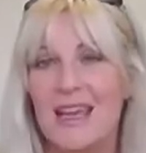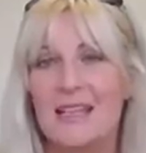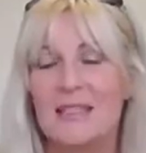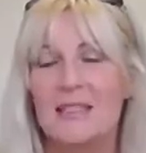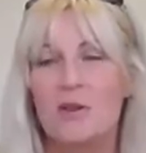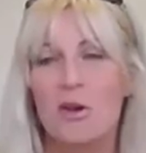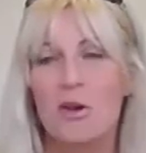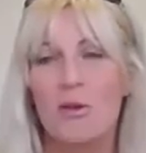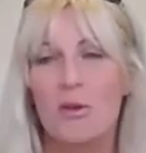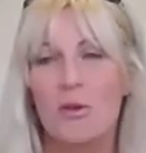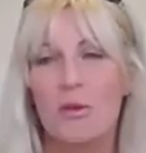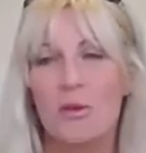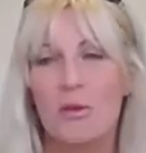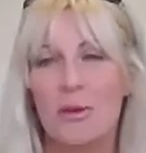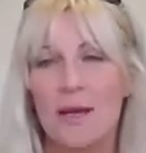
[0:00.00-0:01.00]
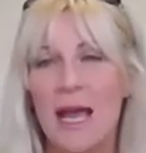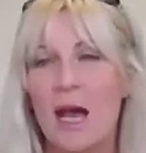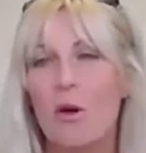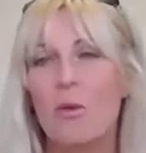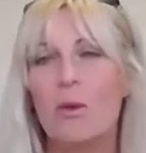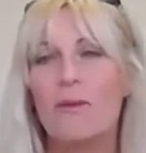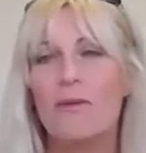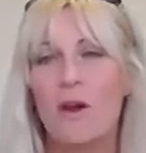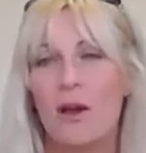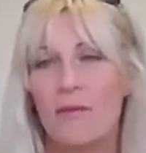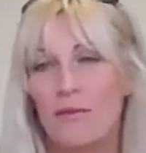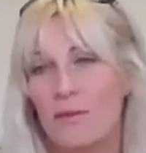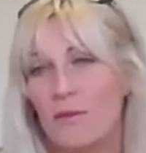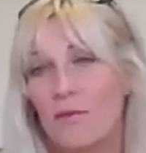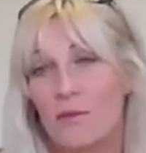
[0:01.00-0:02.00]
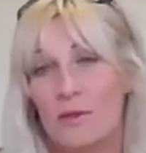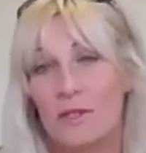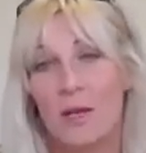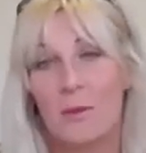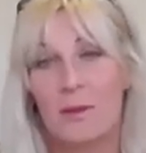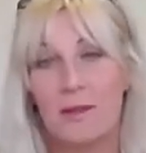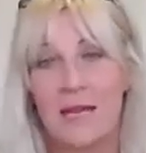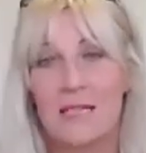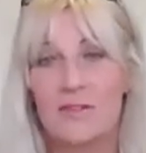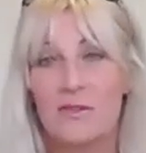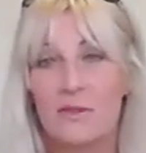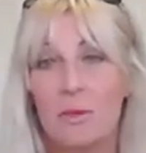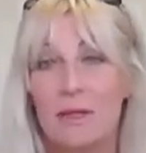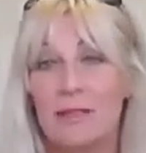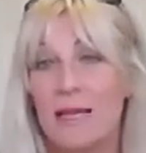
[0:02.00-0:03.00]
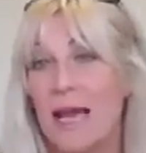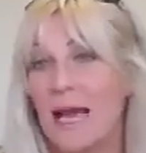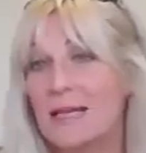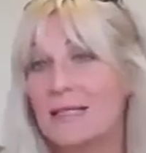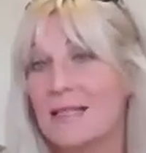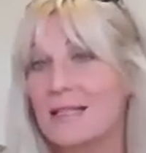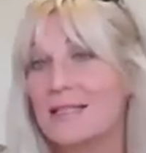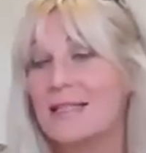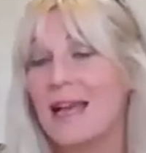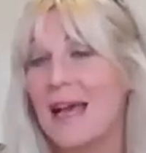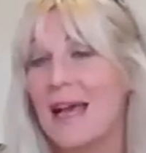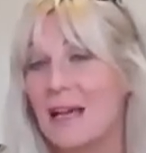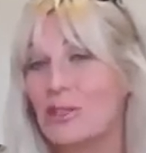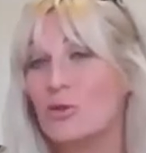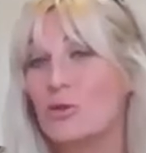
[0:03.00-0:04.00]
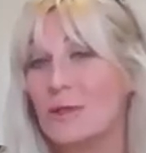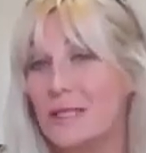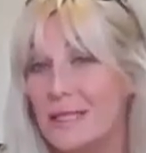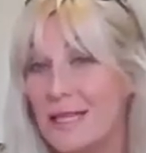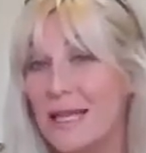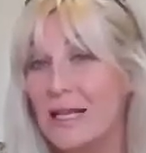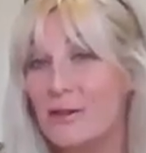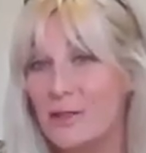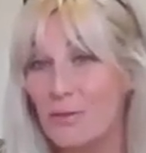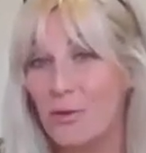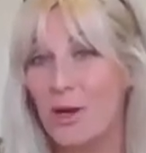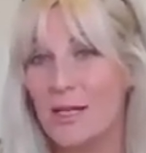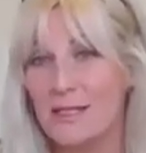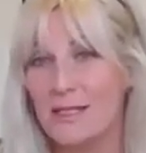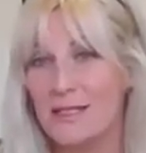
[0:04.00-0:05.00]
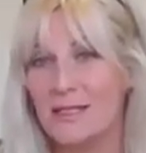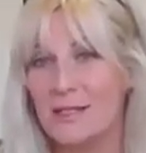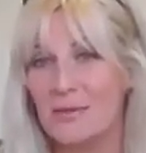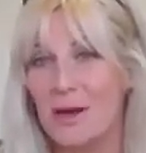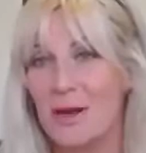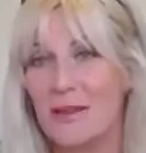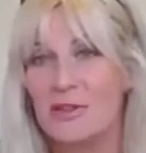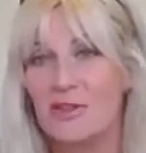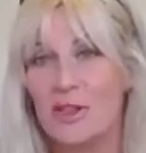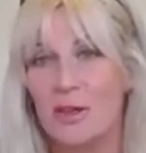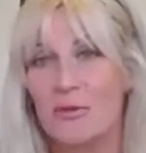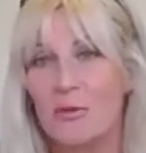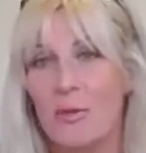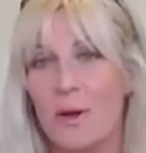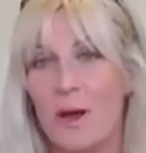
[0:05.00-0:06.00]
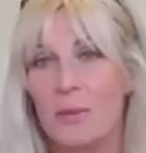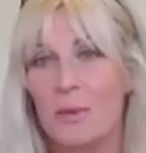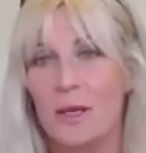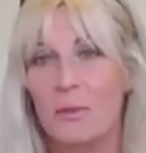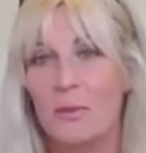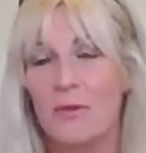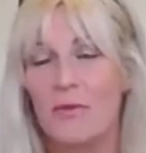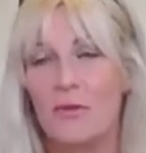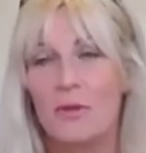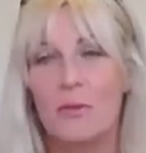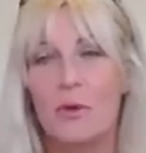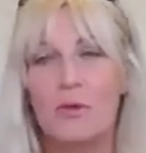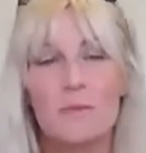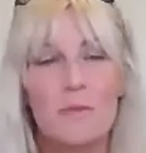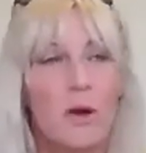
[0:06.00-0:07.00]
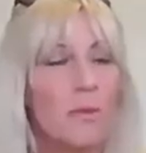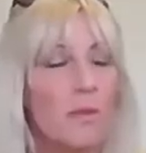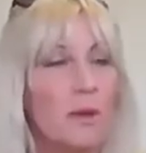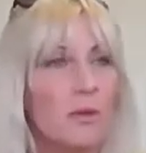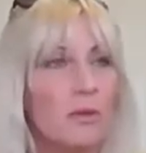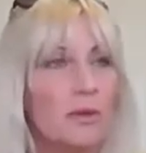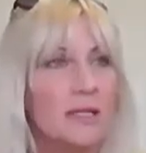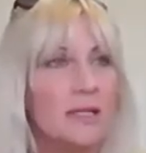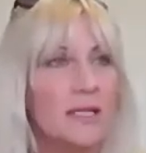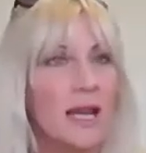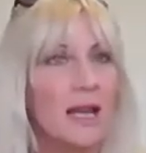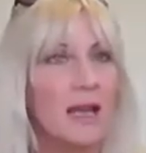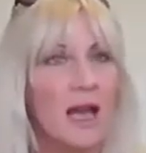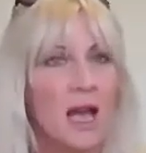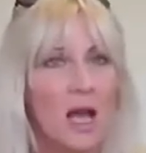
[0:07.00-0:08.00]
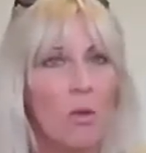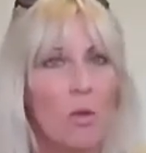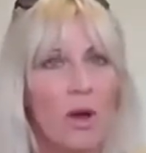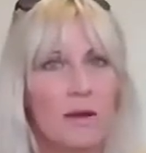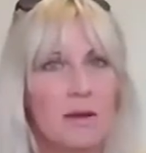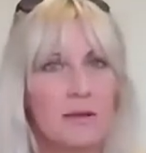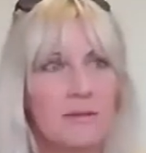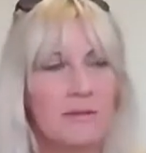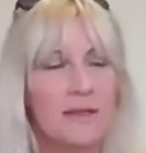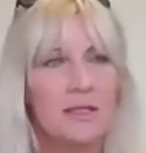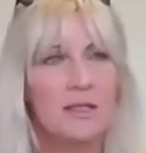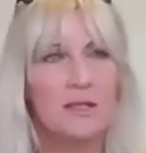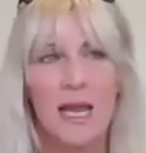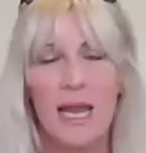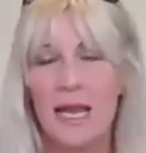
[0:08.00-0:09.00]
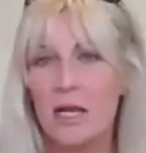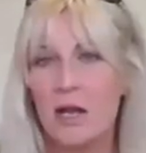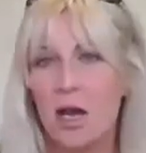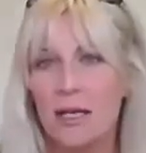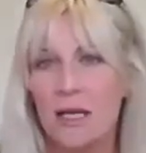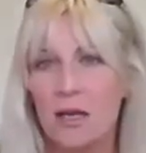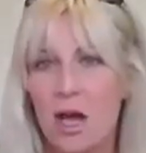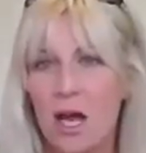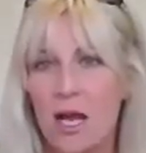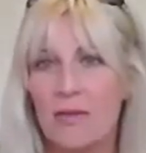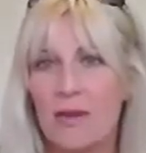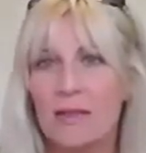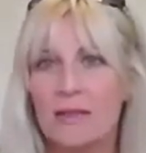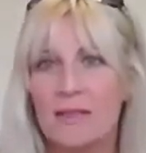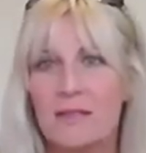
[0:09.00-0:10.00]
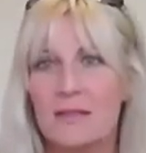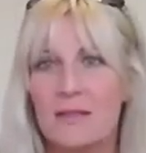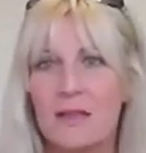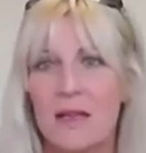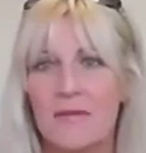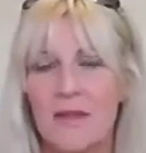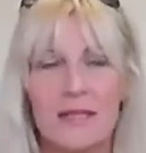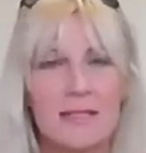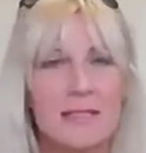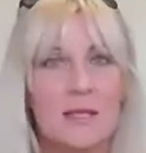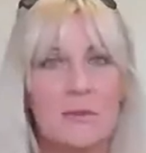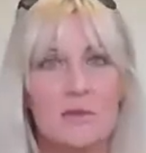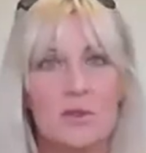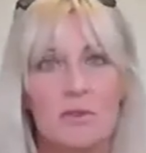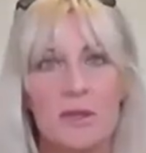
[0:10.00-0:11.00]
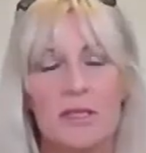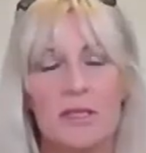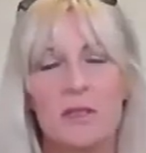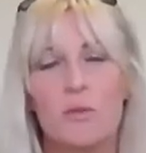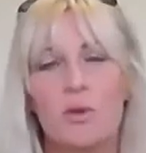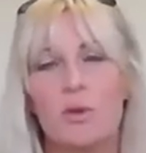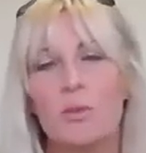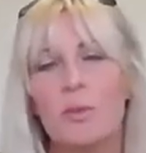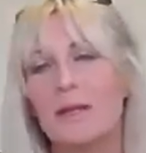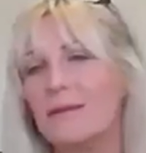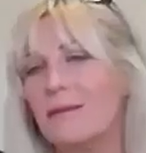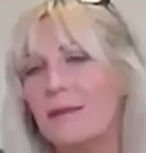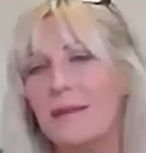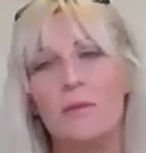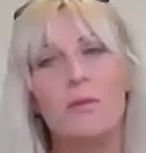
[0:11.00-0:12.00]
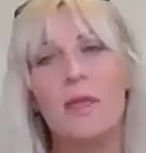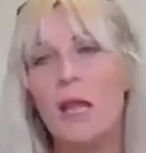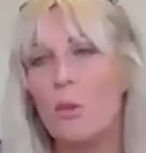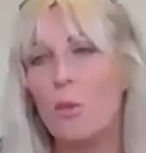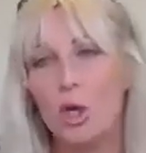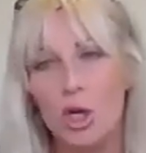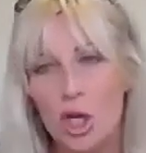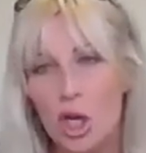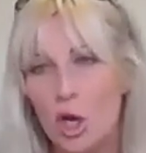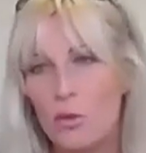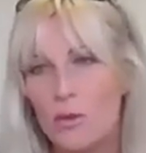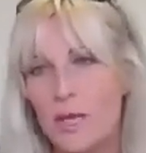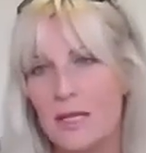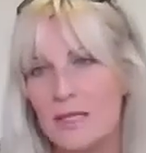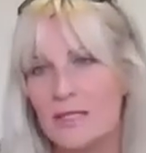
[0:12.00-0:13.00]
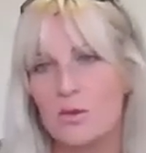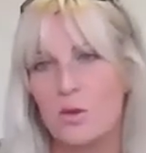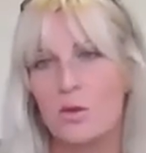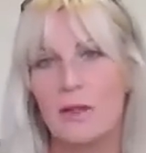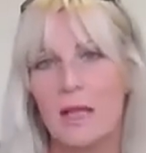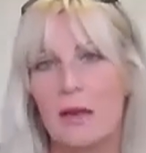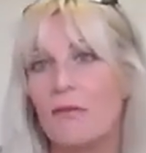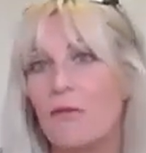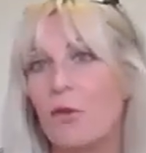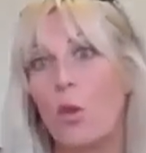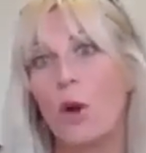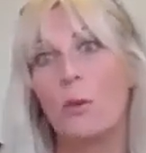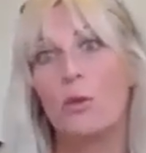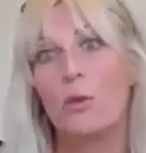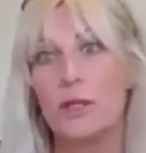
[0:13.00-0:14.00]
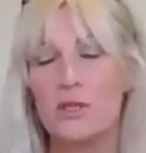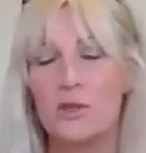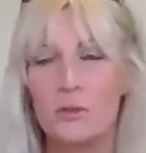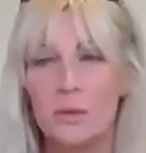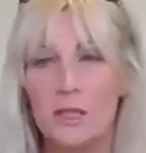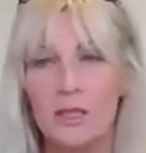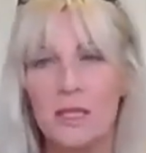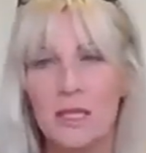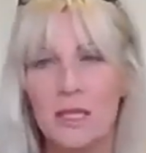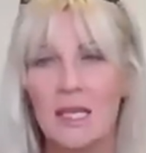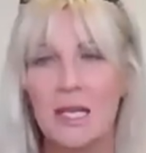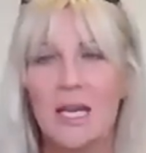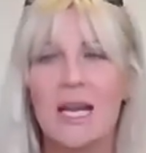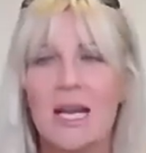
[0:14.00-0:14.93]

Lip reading: So now we've got, for the first time in the last few months, access to actual sales prices, right? The general public. But for the most part, people would say, well, it's $899. That seems reasonable, but they wouldn't know that it's sold then for 1.2 million.